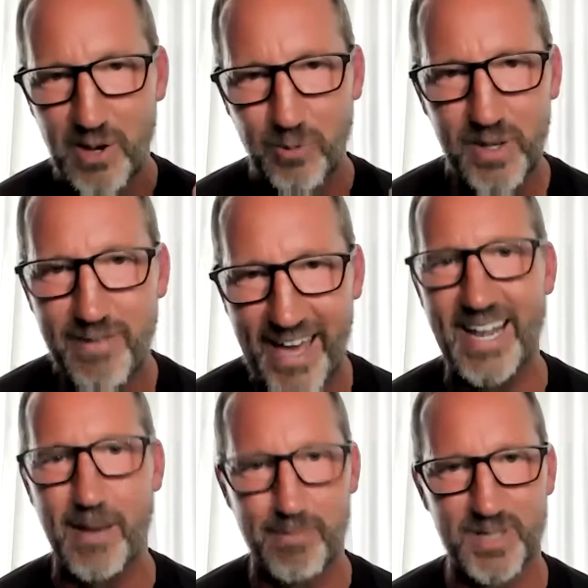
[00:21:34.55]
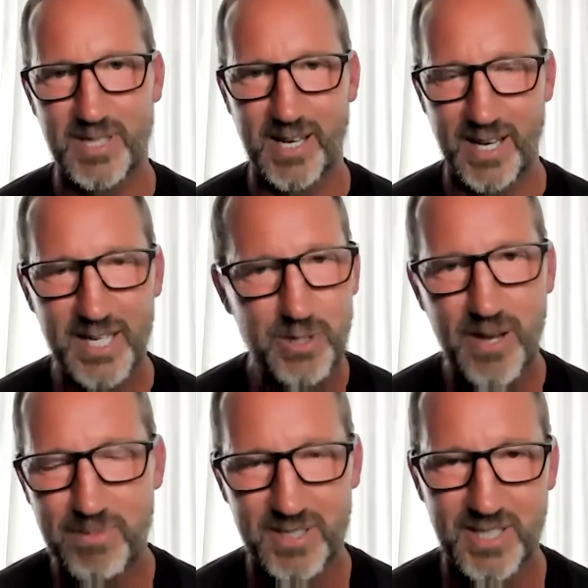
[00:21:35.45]
we've had an episode, a new
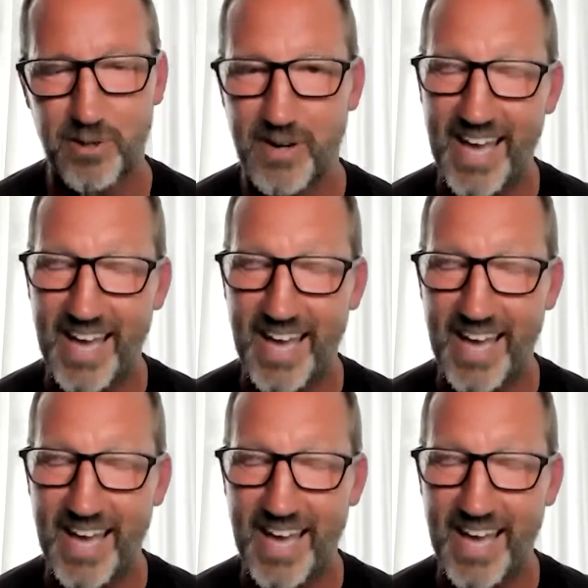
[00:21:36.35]
episode.